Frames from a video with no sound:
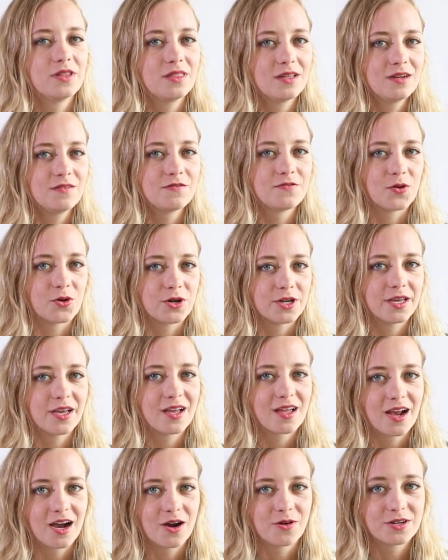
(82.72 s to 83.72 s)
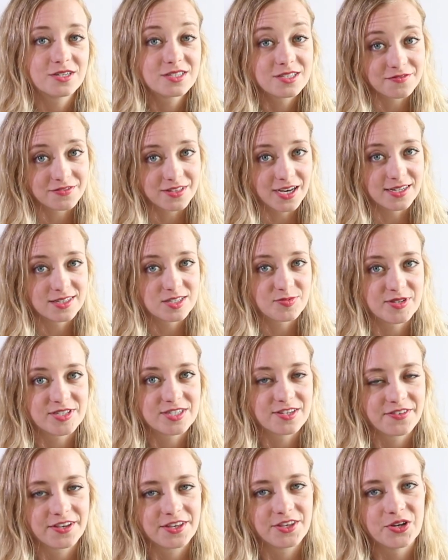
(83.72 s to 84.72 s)
Within 48 hours of that
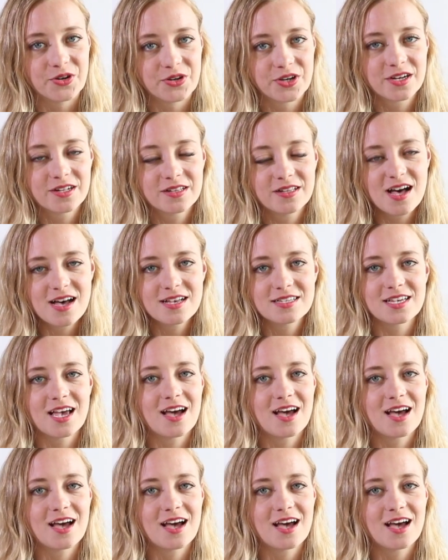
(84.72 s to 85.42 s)
specific yoga class,